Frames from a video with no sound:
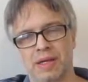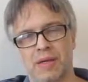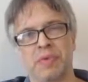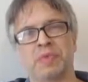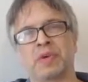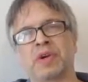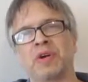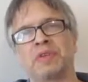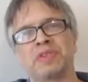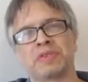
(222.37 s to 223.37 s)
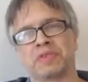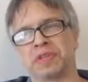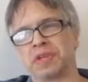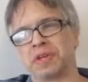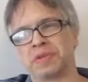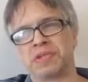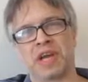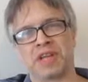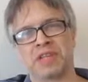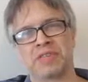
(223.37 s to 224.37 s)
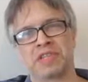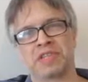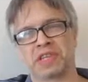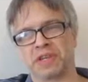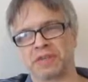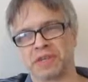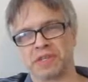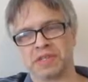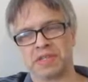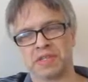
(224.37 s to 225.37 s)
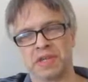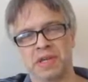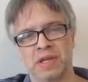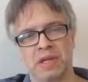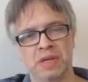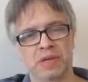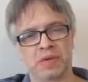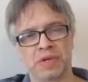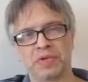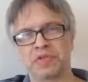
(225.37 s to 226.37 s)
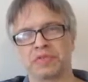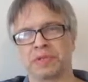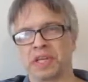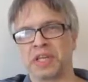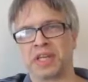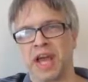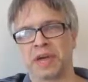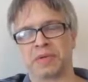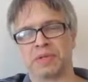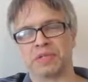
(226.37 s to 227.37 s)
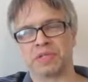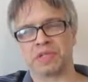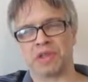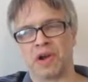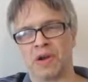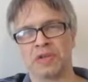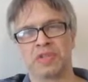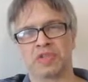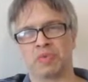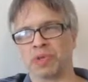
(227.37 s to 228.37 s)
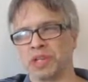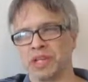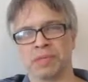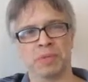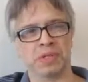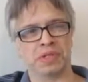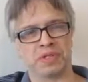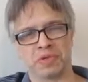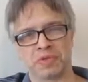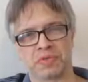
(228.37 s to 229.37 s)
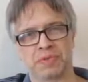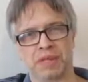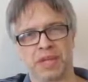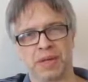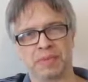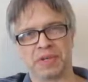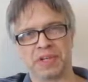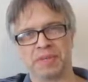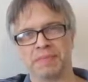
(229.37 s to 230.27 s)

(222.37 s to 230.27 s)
I mean, regardless of their scientific significance, critters from the Ediacaran just aren't as relatable as those from the Cambrian.